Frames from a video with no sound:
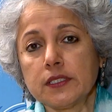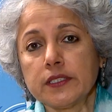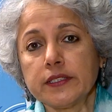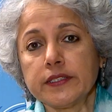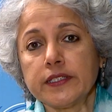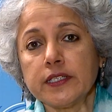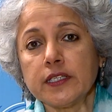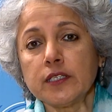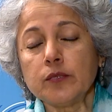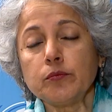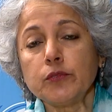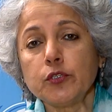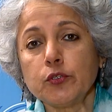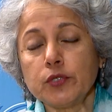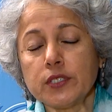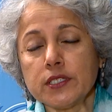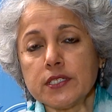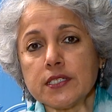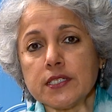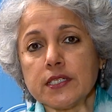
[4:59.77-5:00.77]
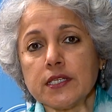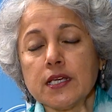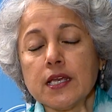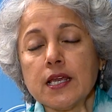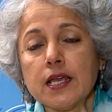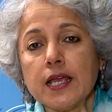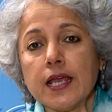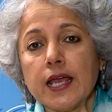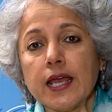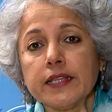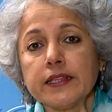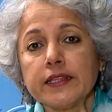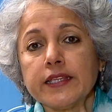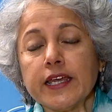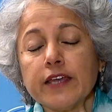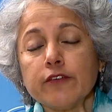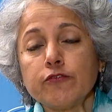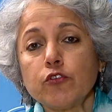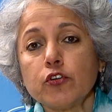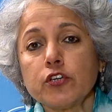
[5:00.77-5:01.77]
the immunity. And
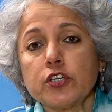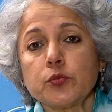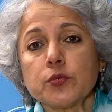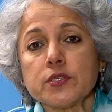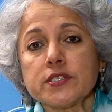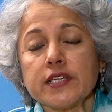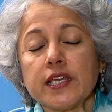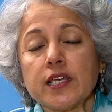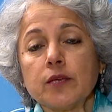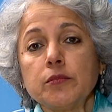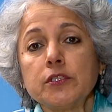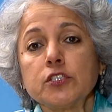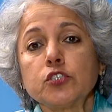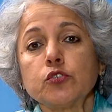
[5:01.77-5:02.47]
therefore, it was able